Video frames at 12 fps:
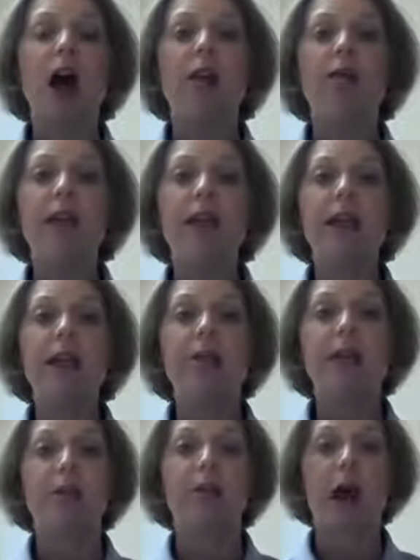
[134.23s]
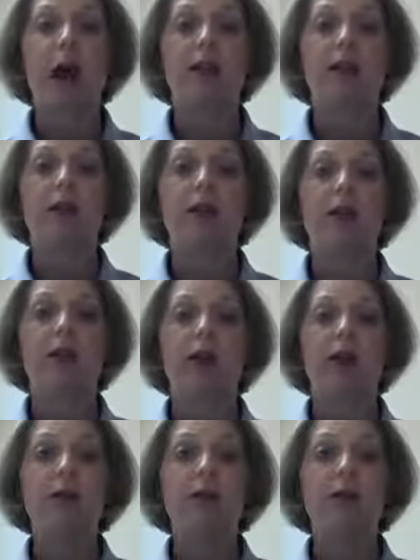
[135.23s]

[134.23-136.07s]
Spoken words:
of the healing process for